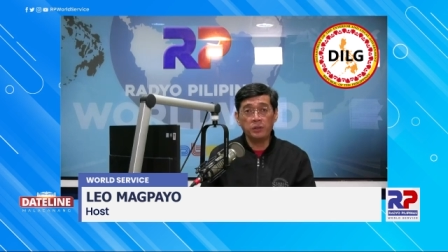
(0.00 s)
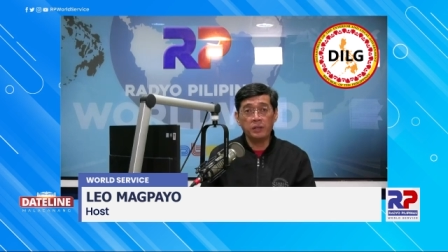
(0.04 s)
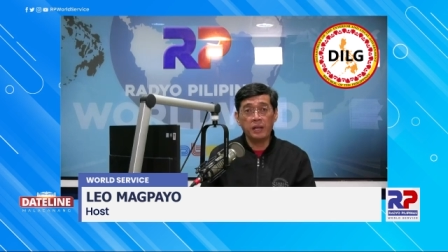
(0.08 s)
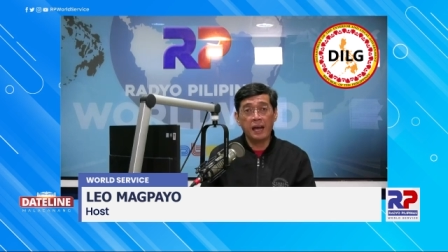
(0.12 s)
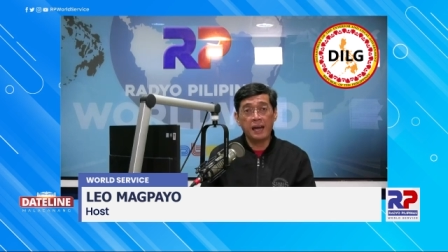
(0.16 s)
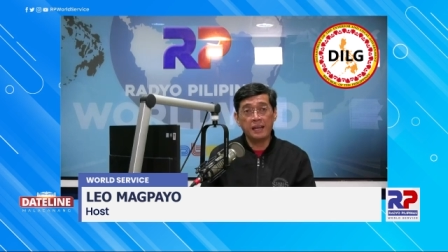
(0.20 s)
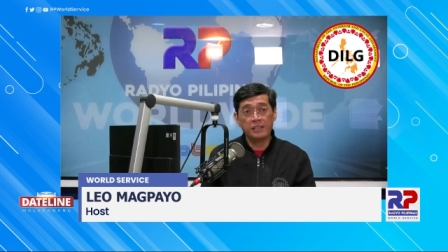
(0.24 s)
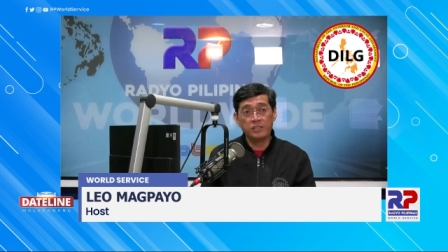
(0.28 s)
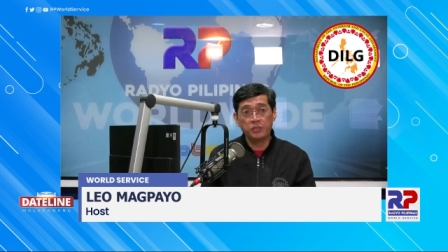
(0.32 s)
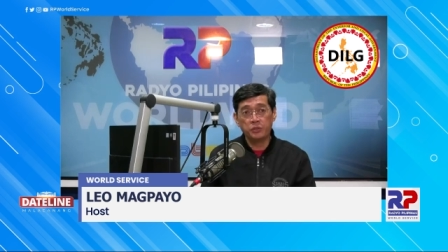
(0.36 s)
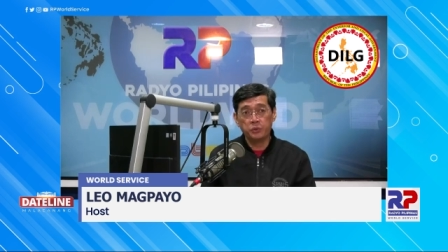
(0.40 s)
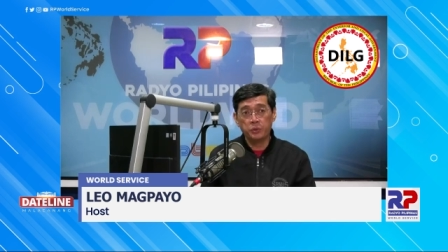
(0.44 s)

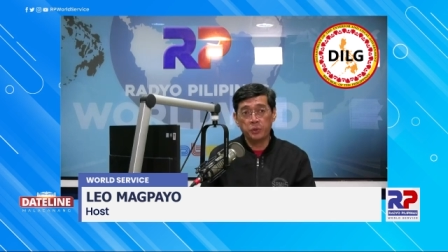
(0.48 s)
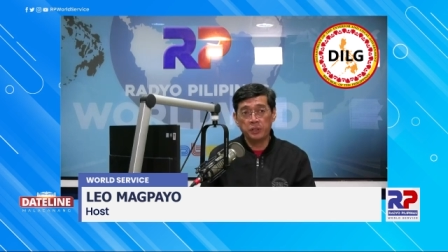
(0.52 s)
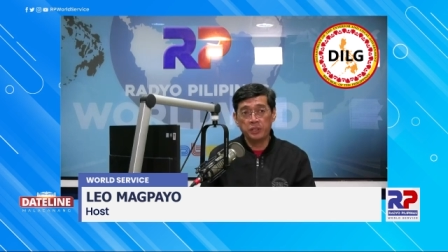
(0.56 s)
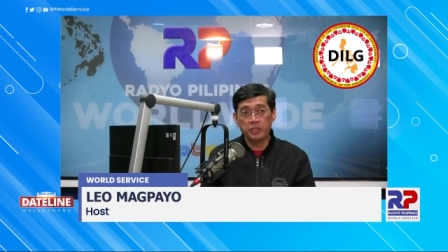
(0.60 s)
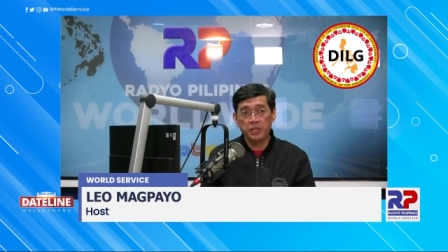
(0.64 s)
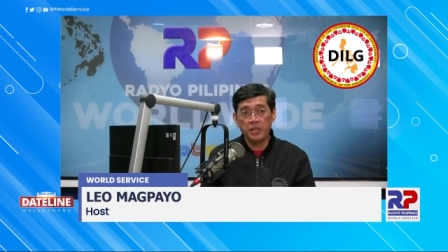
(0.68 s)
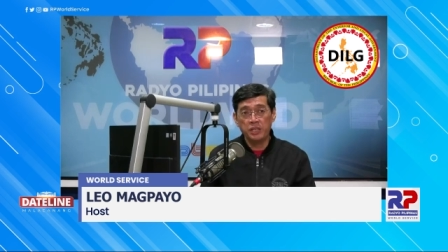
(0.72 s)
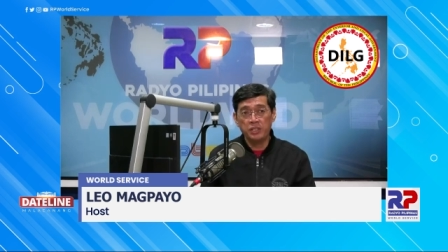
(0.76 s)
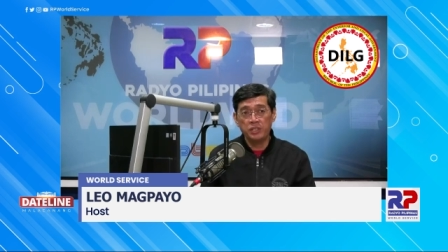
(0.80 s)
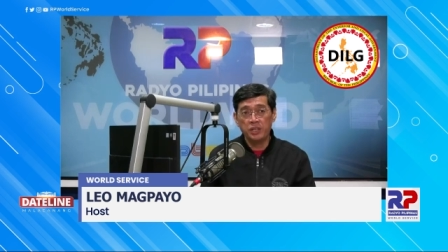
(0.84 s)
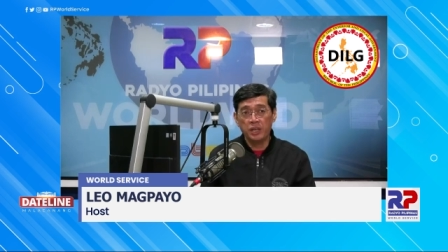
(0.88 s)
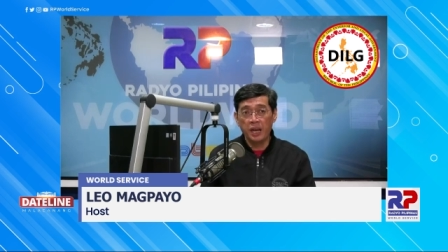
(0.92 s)
at
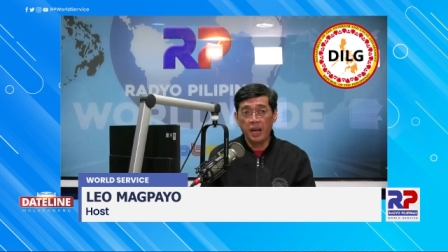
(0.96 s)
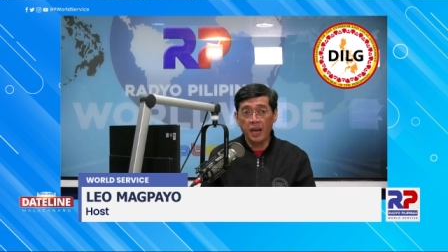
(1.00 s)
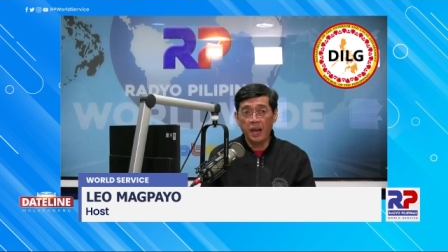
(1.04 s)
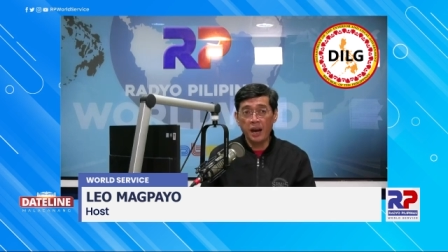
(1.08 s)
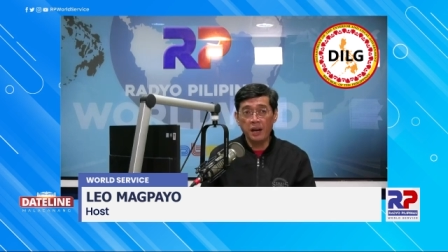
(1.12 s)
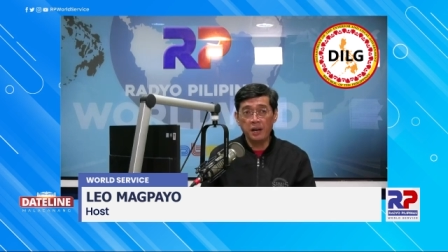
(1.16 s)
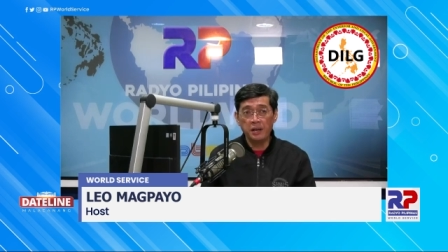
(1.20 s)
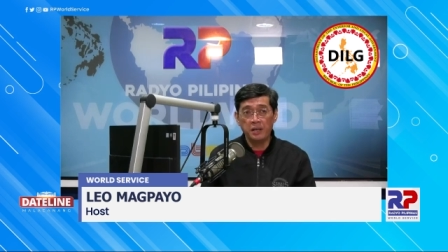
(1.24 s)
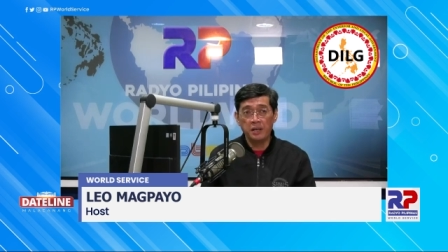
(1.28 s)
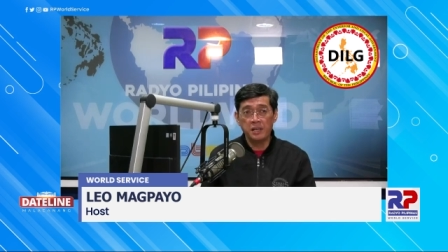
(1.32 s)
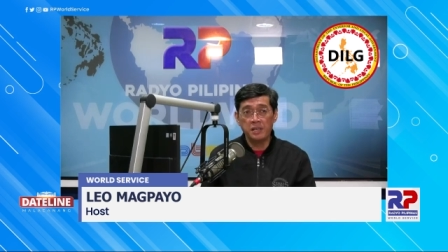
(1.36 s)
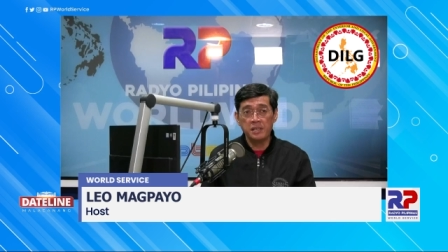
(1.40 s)
strategic
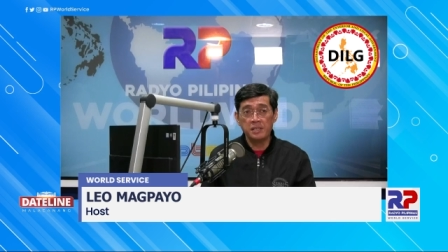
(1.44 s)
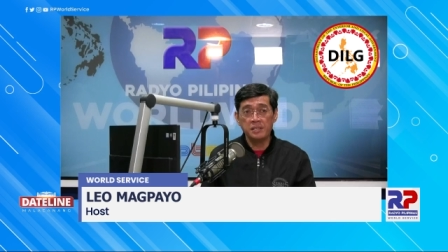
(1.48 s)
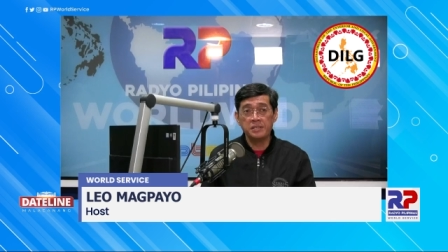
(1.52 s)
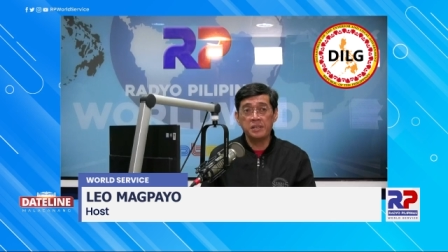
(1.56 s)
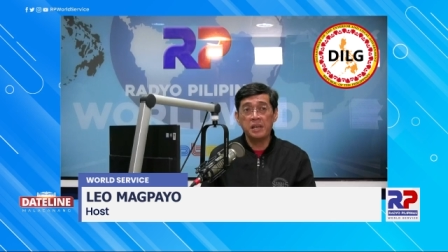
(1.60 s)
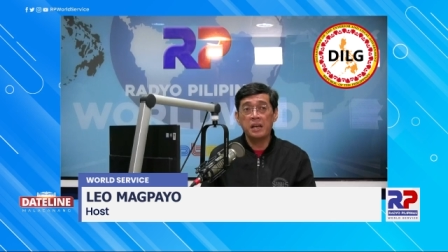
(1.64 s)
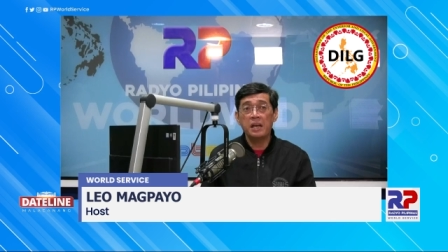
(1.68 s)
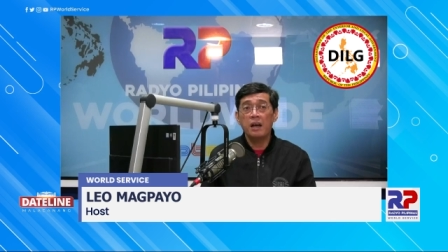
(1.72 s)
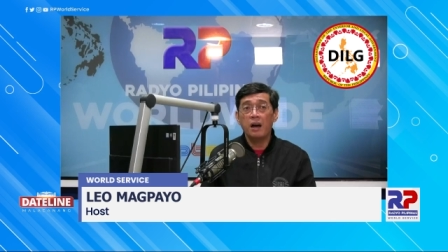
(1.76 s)
areas